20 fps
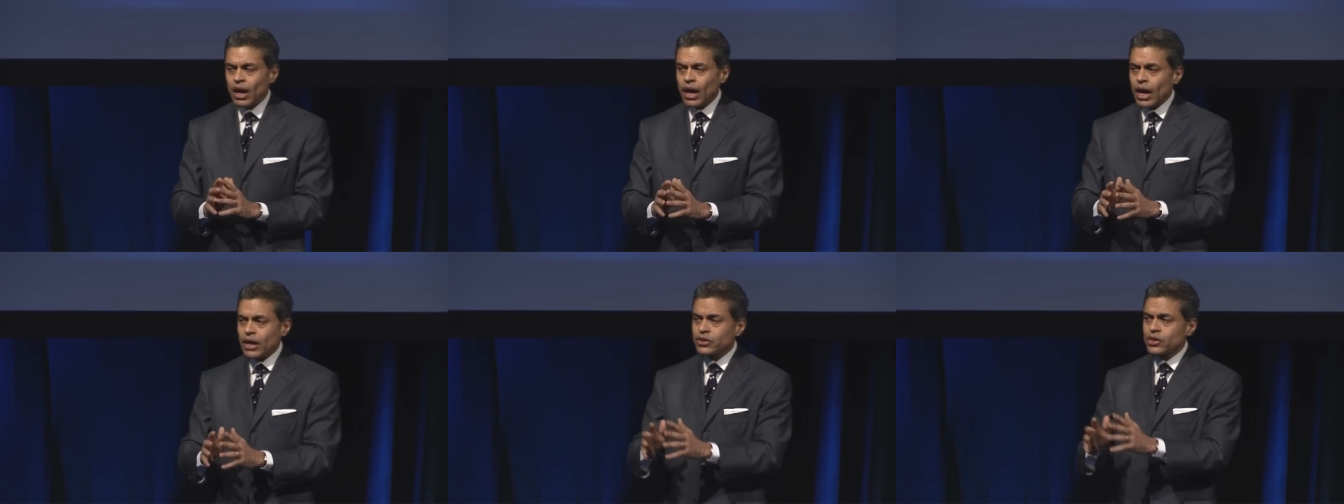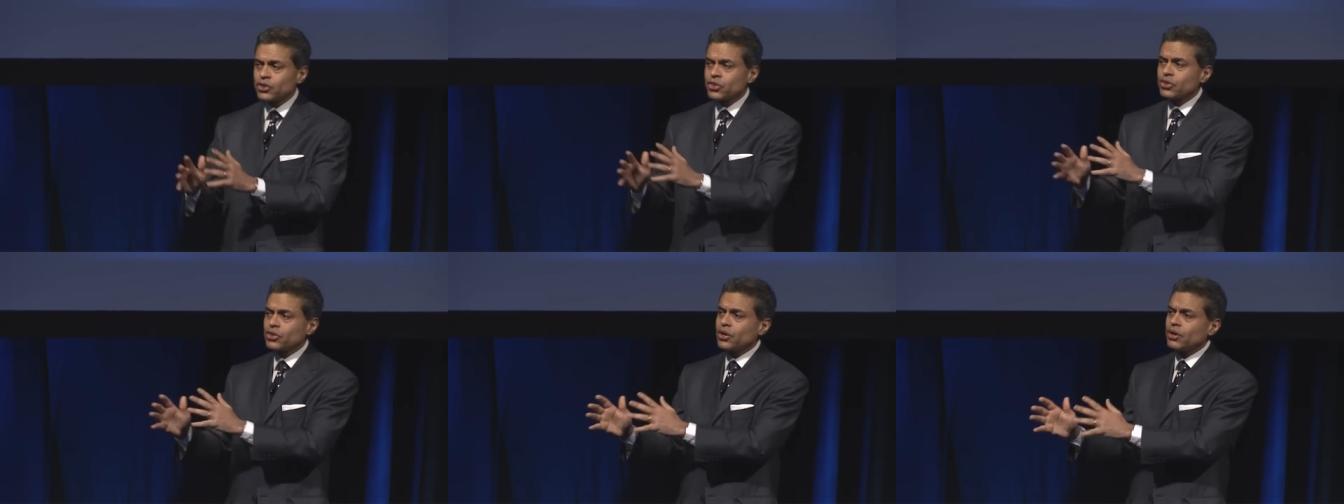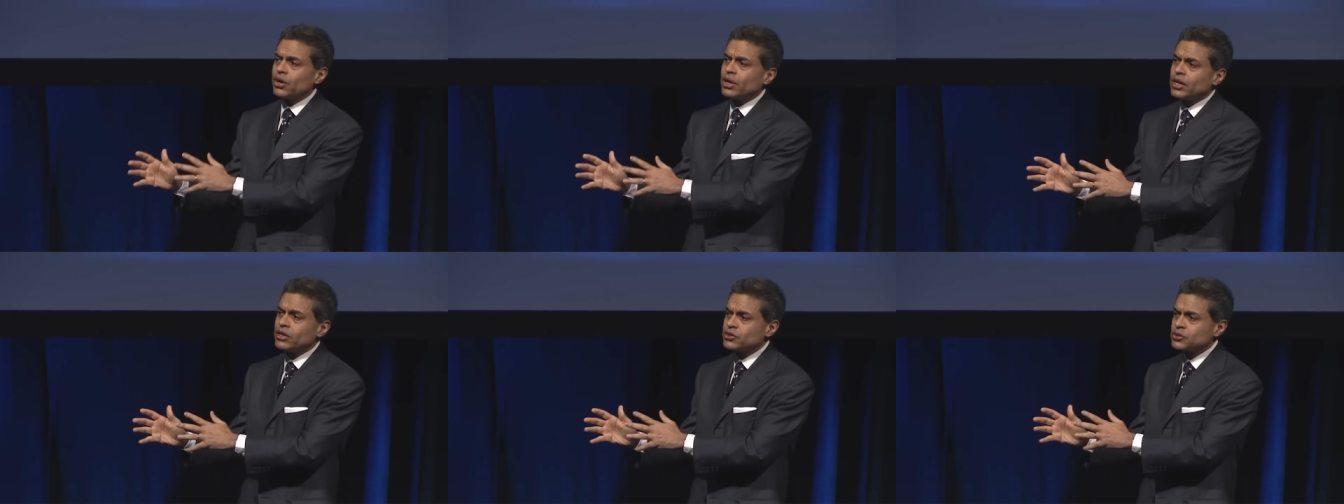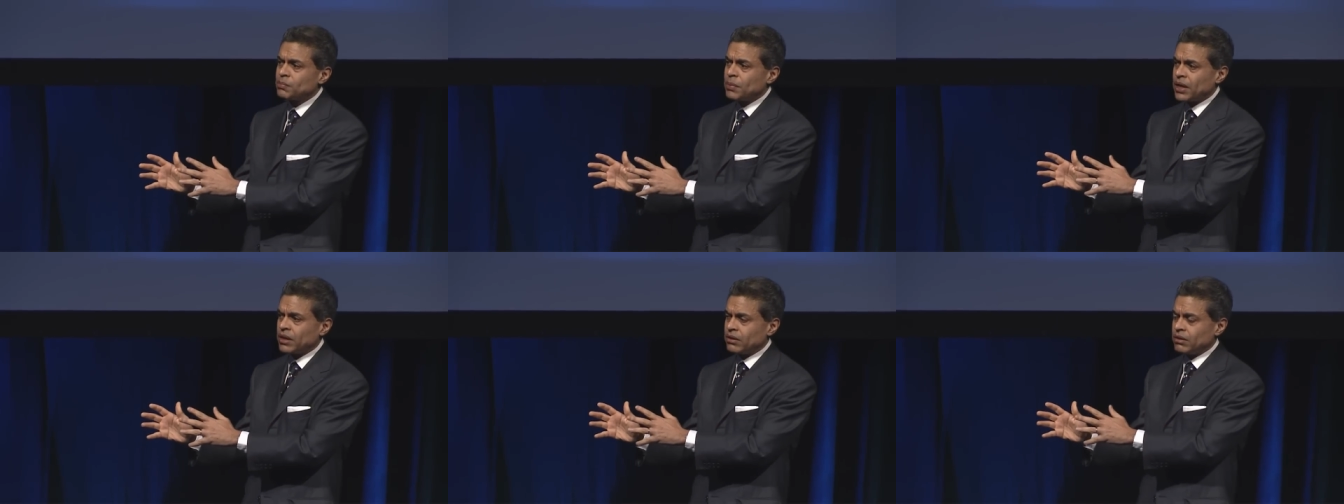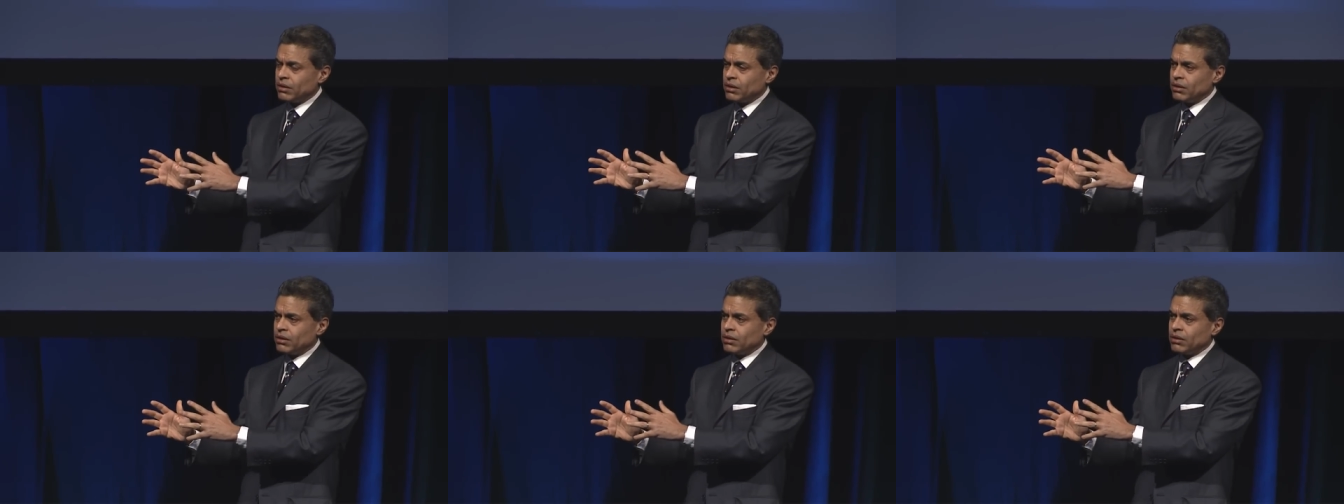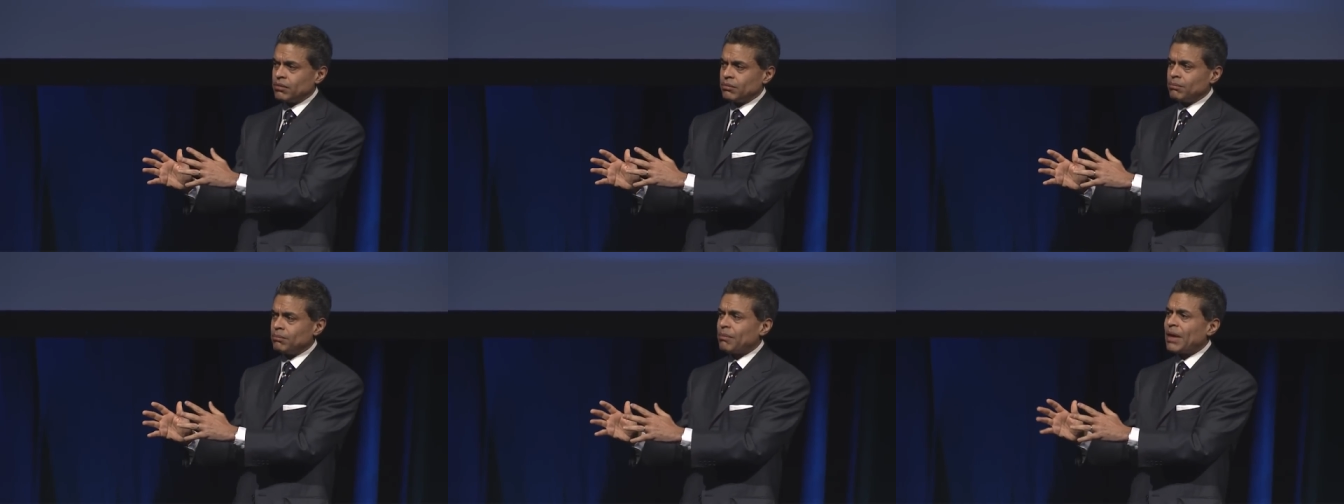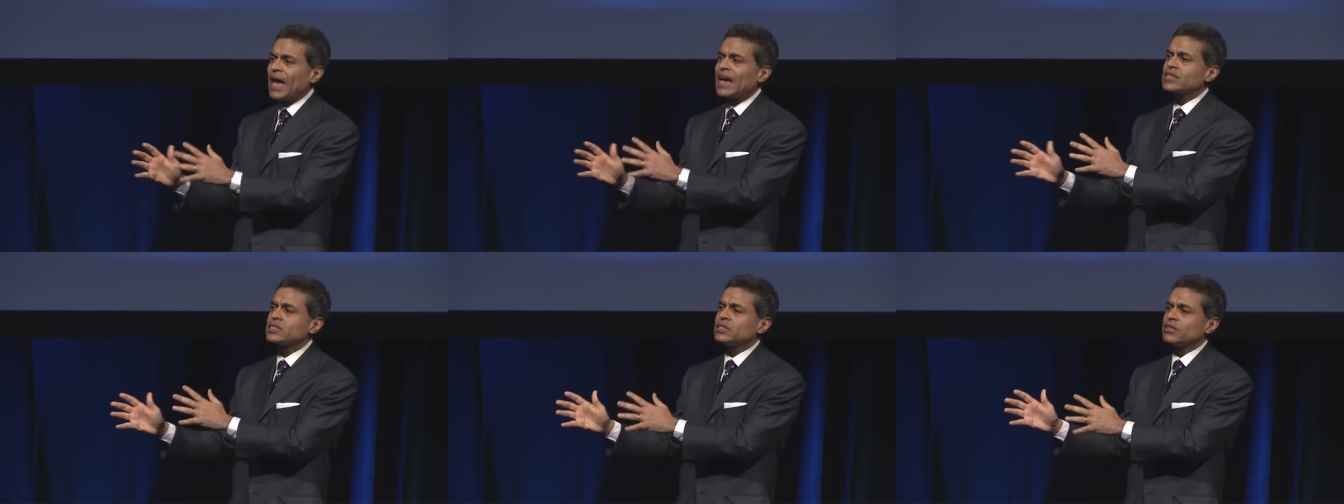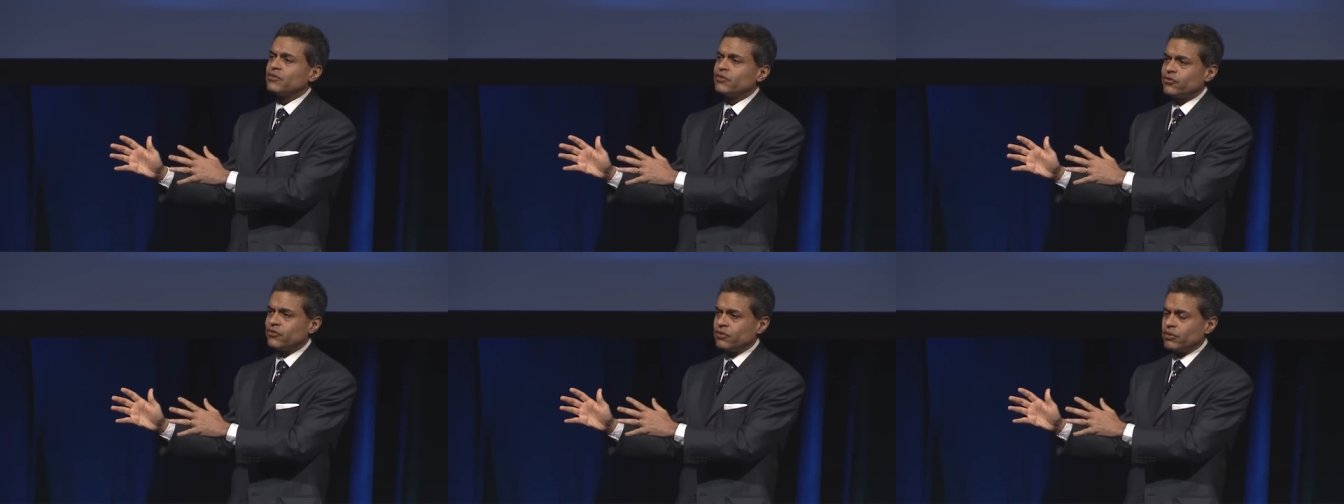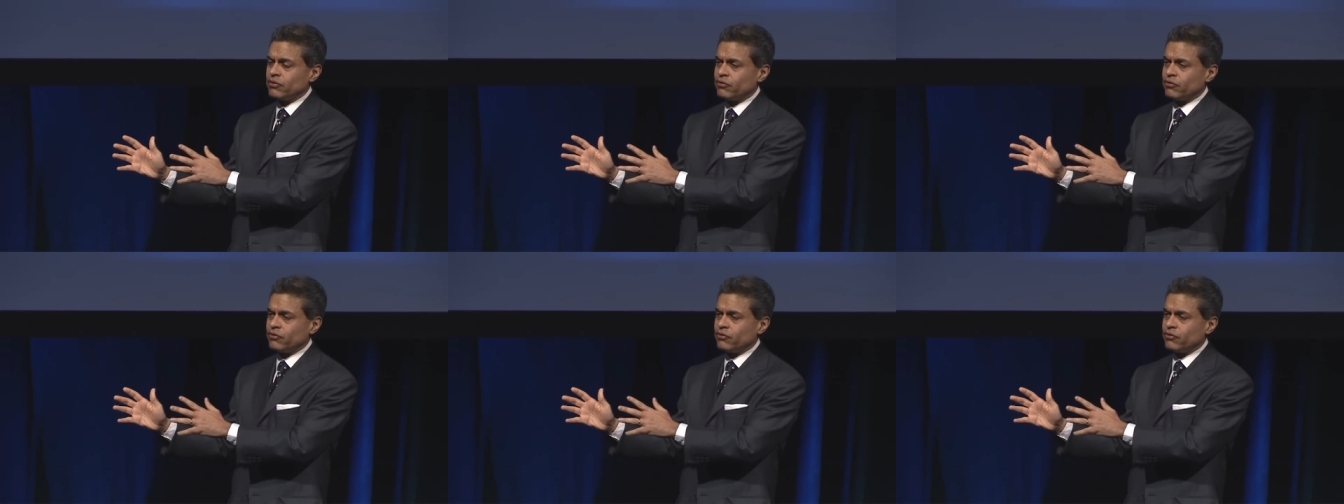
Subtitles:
And the third has been massive